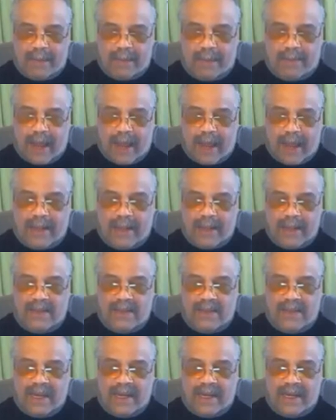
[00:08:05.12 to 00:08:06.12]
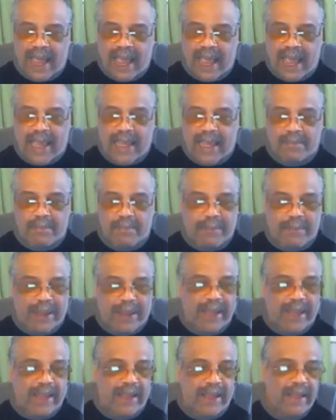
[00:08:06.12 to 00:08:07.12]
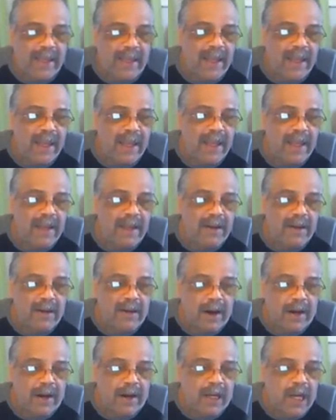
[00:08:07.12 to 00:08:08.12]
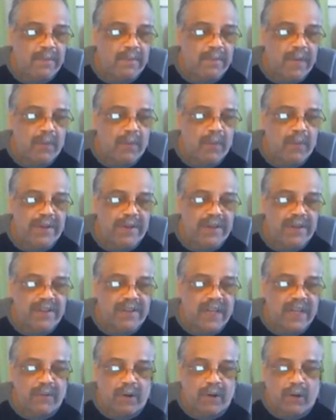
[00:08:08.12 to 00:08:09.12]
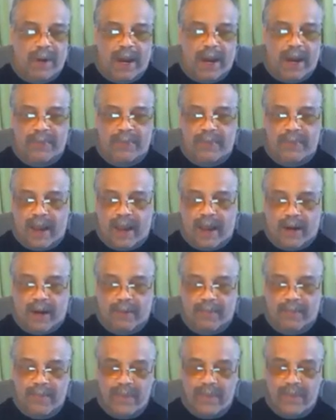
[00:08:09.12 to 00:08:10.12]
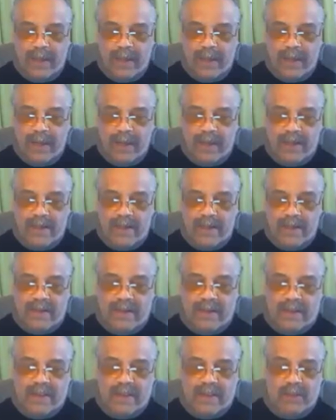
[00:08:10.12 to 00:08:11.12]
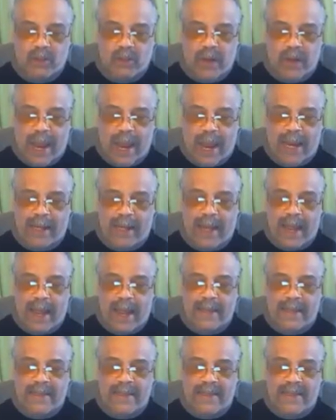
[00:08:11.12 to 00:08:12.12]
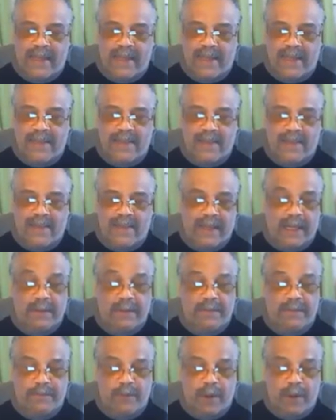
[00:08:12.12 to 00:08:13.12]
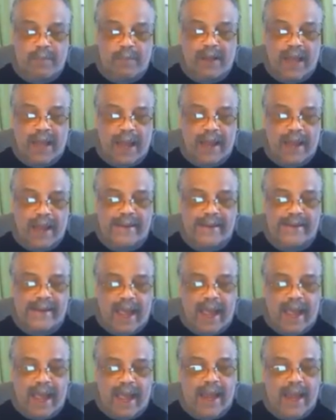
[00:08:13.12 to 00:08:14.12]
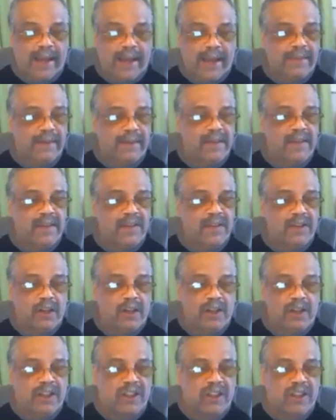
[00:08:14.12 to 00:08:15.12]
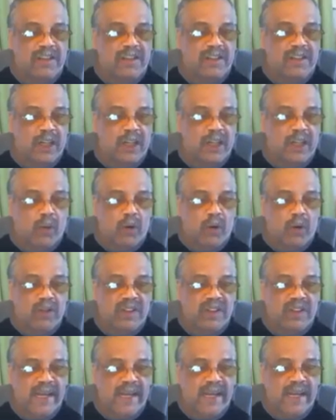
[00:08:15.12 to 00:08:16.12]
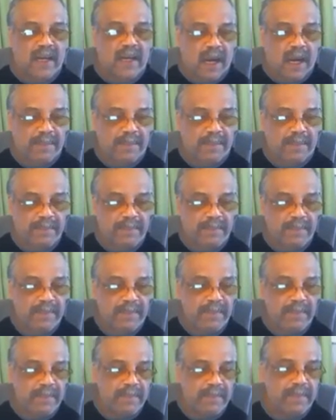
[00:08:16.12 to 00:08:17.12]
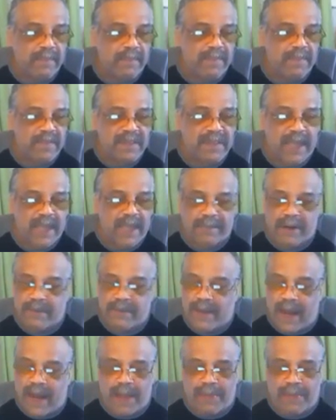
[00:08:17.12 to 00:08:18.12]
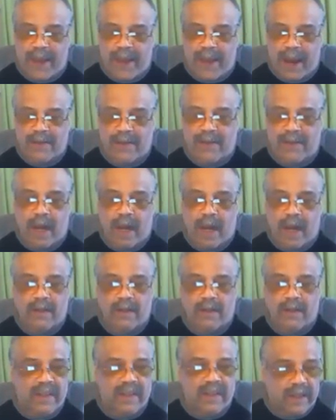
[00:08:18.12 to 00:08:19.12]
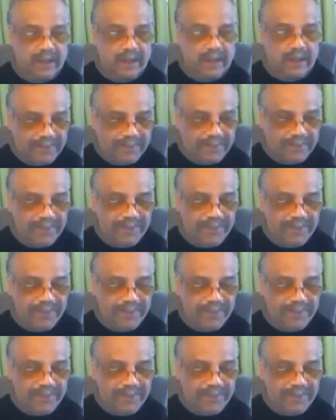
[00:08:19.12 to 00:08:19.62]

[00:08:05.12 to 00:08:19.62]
up lines 10A and B, you're going to come up with a 0 right there. It says subtract line 10C from line 9. This is your adjusted gross income, $75,000 still.